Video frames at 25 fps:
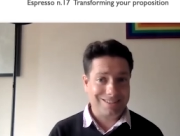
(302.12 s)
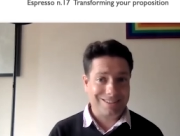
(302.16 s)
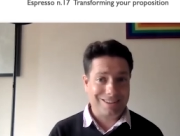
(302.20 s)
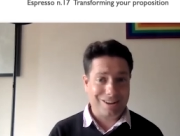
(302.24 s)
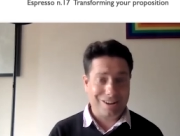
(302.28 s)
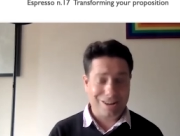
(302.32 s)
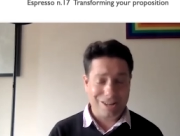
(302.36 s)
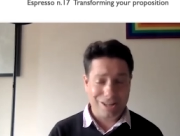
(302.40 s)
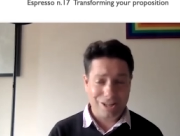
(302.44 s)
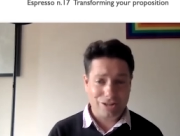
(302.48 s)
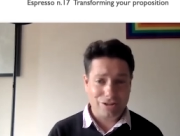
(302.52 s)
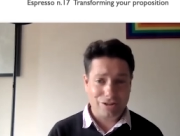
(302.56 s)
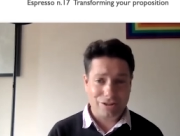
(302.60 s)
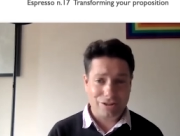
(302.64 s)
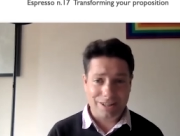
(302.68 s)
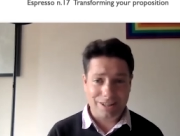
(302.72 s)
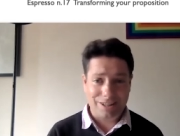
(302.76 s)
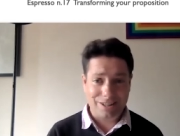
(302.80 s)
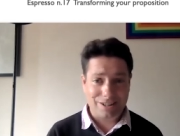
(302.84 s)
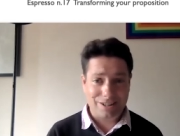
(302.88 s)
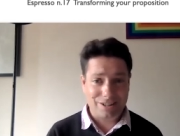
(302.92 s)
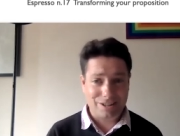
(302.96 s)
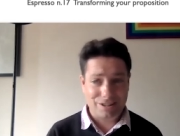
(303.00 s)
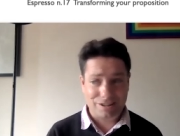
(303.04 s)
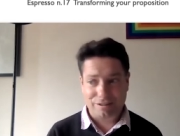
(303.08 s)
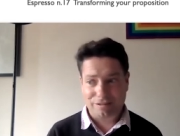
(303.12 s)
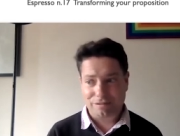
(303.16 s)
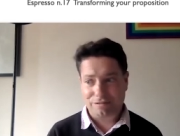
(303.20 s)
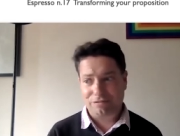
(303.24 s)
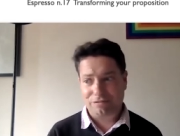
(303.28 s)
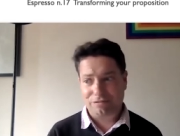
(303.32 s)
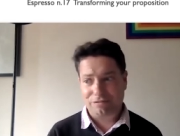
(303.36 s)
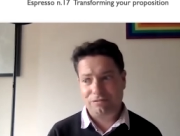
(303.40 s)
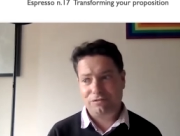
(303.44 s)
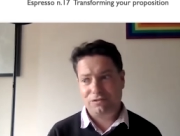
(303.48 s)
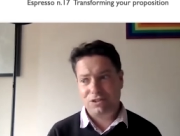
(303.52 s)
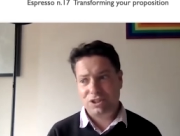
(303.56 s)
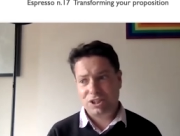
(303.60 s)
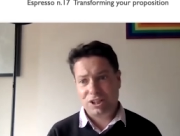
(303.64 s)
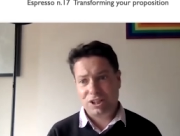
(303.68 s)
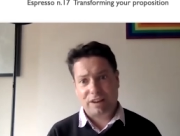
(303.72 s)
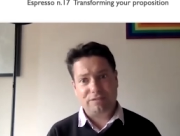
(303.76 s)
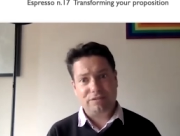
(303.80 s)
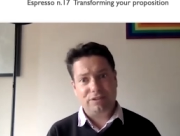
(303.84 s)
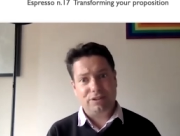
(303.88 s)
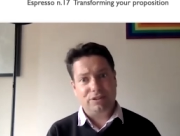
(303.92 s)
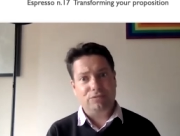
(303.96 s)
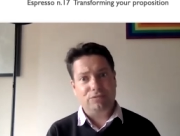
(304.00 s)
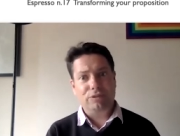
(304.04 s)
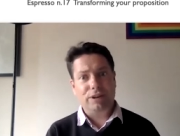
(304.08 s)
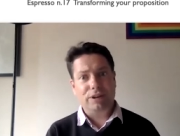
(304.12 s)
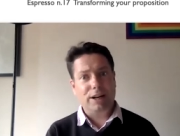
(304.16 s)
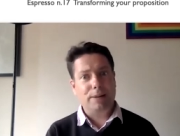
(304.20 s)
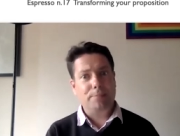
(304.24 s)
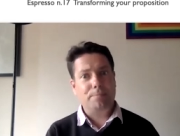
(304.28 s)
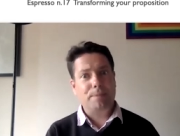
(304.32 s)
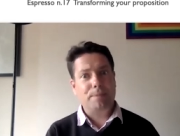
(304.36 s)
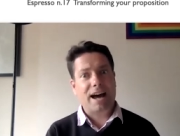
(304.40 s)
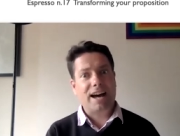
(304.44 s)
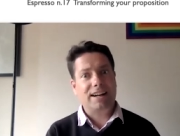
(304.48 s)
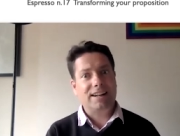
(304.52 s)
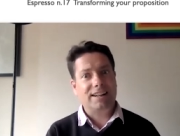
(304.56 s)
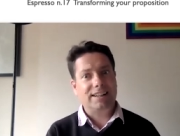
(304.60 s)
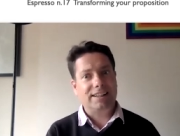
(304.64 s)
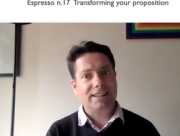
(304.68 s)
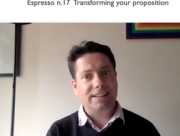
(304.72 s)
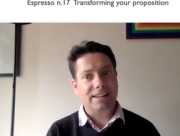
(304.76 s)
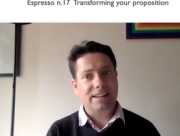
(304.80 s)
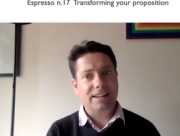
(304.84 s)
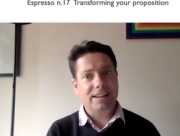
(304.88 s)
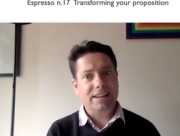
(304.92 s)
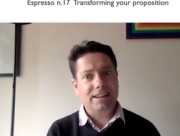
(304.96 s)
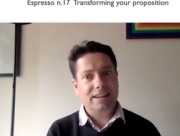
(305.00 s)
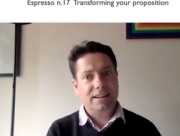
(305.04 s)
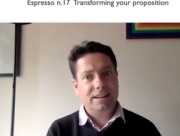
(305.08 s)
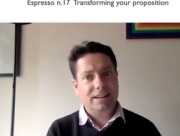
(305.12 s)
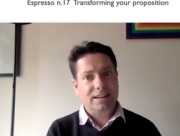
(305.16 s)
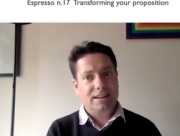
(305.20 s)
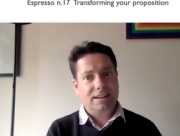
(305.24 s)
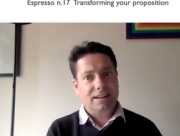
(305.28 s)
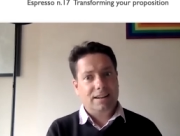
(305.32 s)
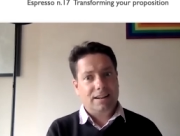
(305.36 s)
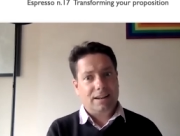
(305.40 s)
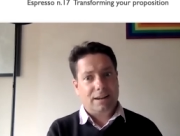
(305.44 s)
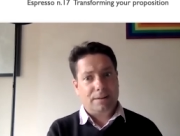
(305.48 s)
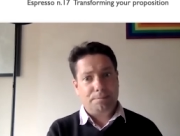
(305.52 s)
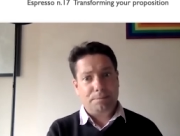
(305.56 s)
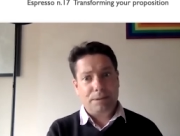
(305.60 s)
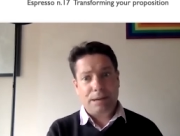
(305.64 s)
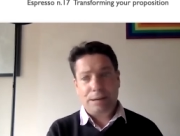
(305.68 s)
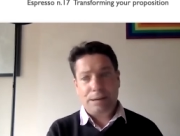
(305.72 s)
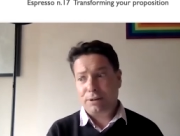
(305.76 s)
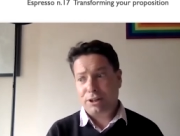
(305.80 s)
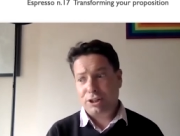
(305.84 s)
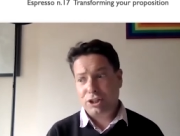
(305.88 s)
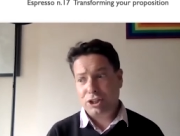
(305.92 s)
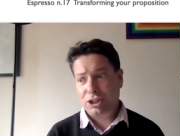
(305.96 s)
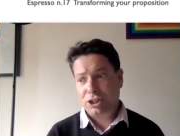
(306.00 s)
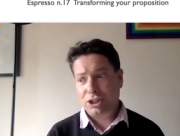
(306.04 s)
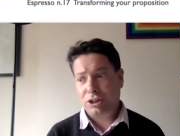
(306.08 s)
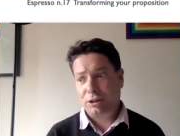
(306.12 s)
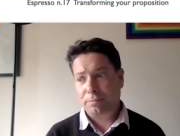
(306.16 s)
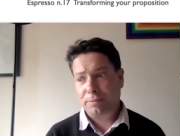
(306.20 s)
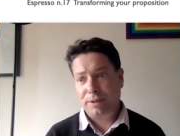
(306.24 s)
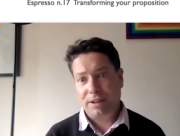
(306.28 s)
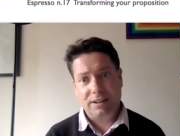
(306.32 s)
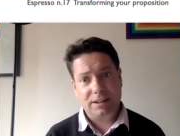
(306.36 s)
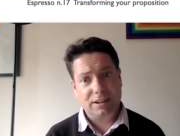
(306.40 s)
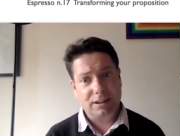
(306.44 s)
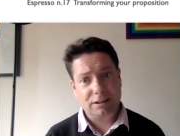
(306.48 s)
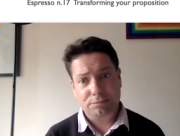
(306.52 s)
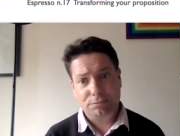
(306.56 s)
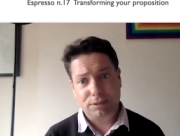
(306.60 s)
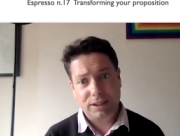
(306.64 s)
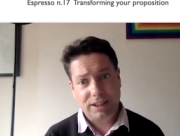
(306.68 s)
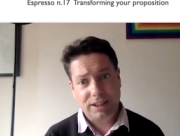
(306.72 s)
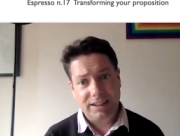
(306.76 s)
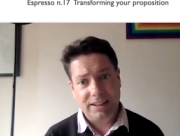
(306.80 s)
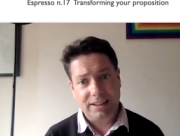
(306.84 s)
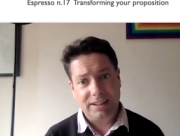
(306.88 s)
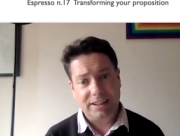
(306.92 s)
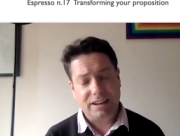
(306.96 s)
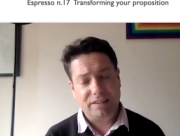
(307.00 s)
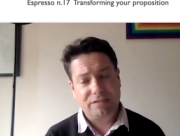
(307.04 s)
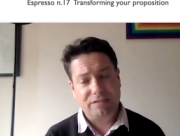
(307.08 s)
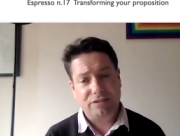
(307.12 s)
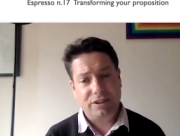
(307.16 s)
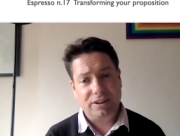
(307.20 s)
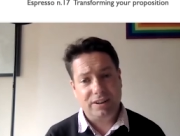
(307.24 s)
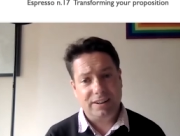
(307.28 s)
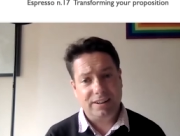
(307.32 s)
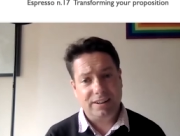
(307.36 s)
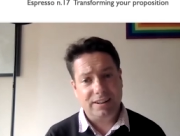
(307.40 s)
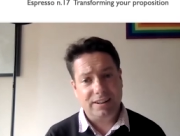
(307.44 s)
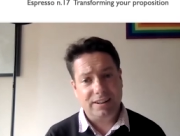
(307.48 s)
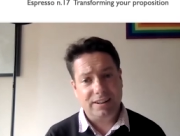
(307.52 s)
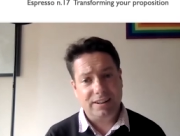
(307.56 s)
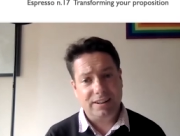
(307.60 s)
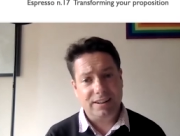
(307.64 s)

high streets have suffered really badly and people are shopping completely differently.